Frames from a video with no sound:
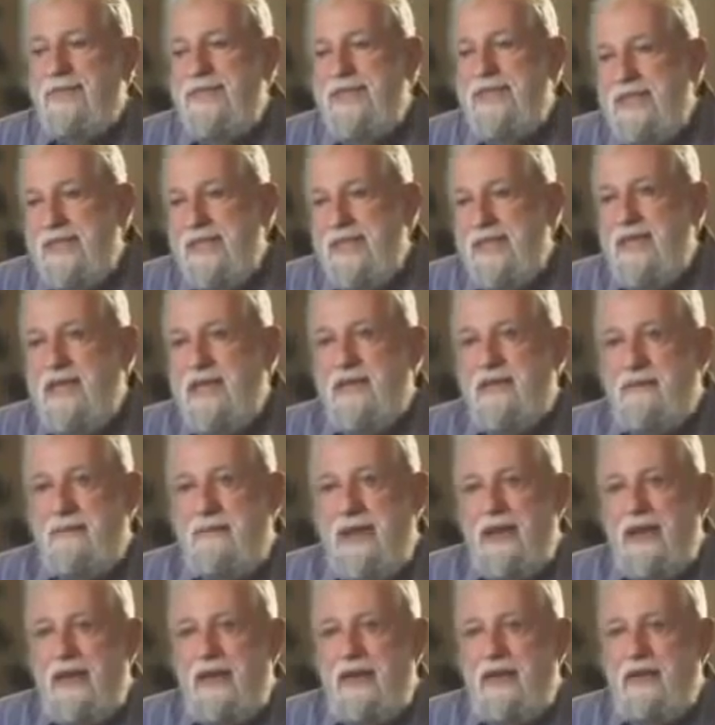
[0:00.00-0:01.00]
seeing the
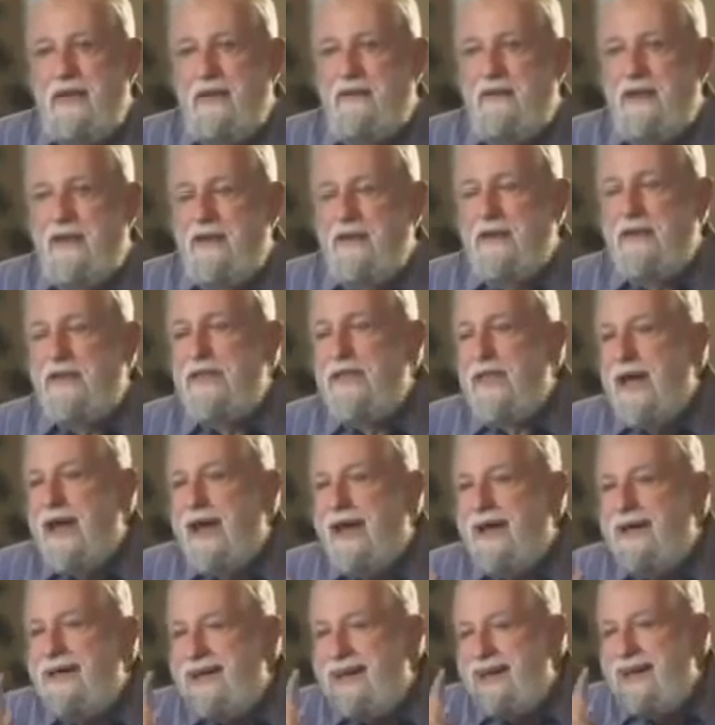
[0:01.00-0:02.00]
pain of others,
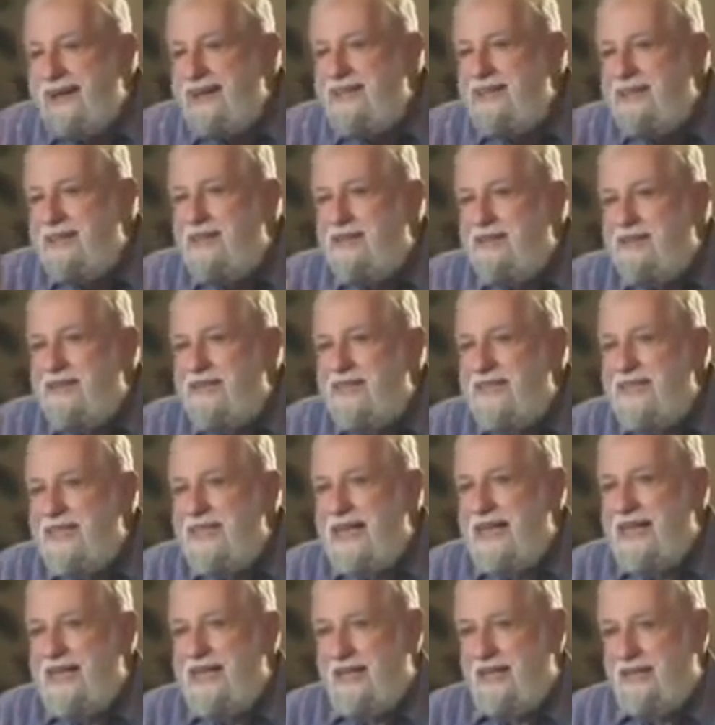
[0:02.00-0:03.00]
unless they're
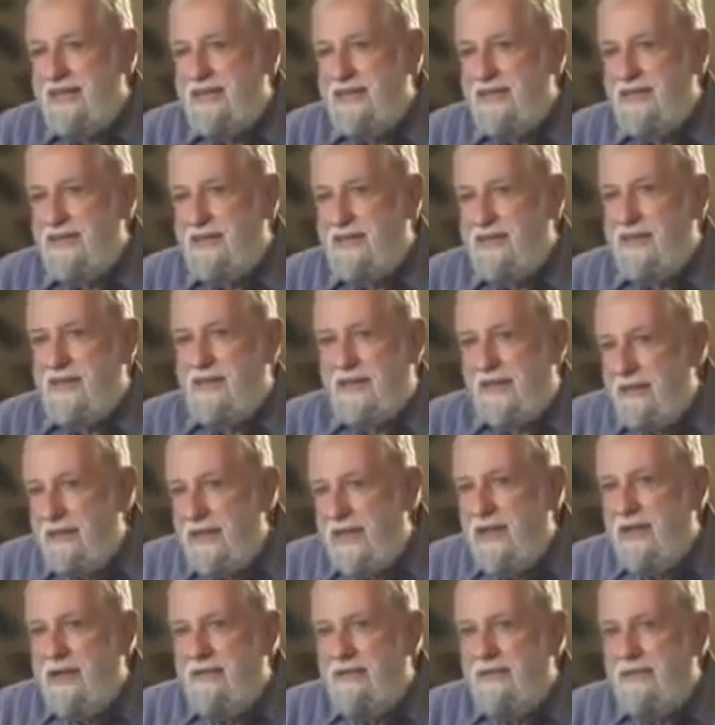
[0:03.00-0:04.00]
sadists. And let
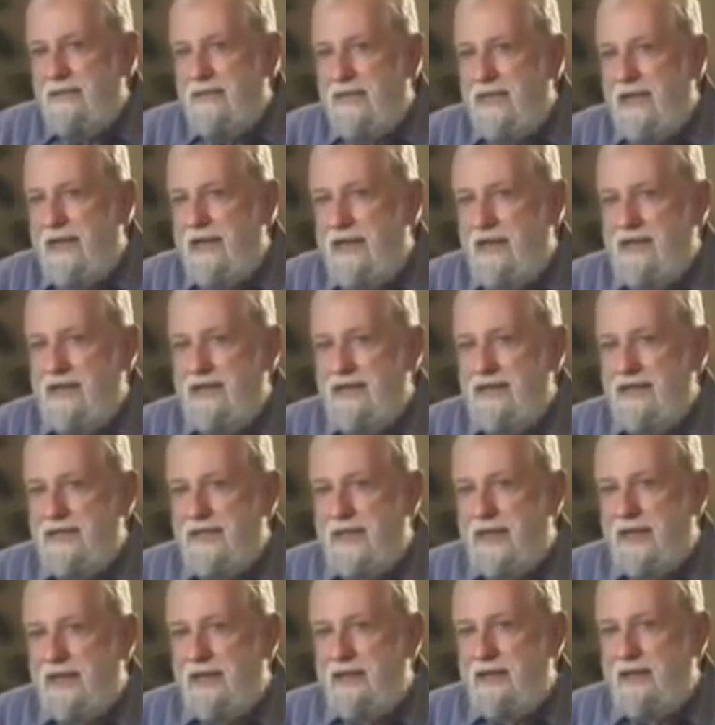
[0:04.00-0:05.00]
me come to that in a
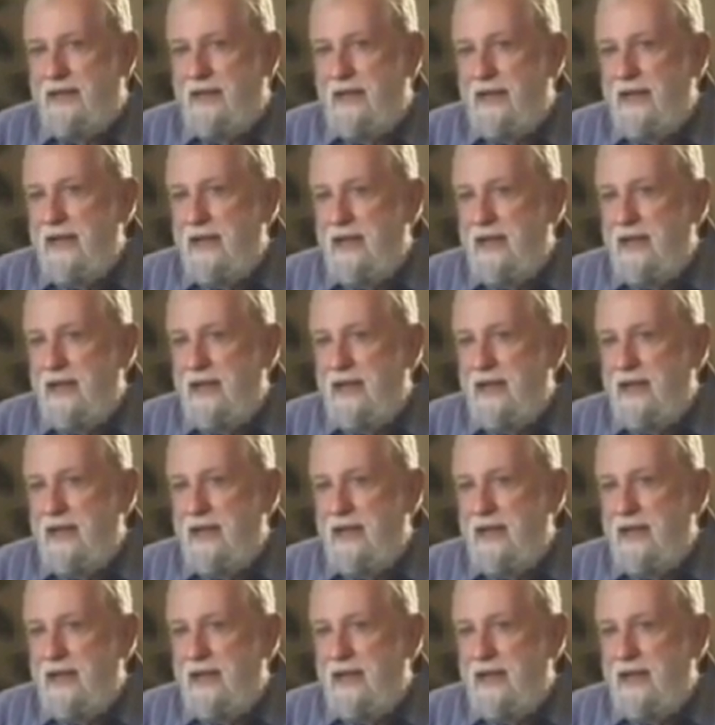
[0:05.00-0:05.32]
second.